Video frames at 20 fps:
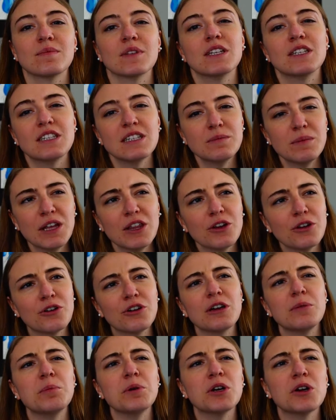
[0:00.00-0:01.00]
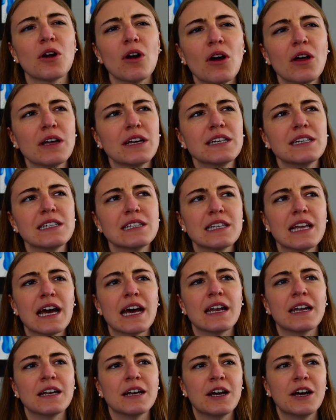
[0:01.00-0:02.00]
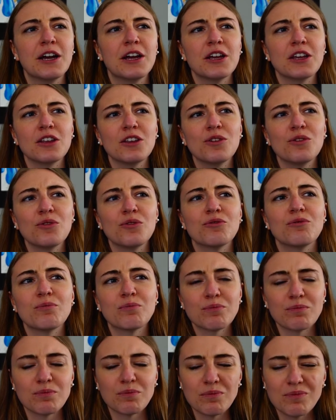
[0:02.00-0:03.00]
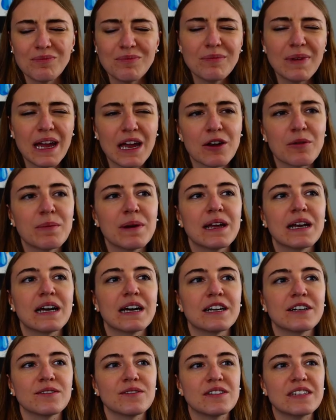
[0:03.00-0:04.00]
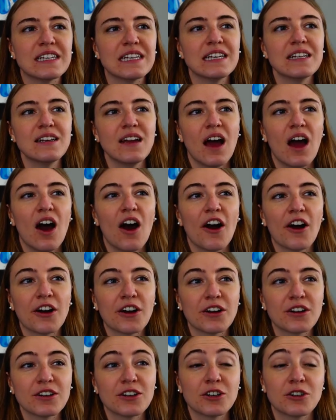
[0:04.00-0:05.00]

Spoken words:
Some other creepy crawlies that you may or may not have seen are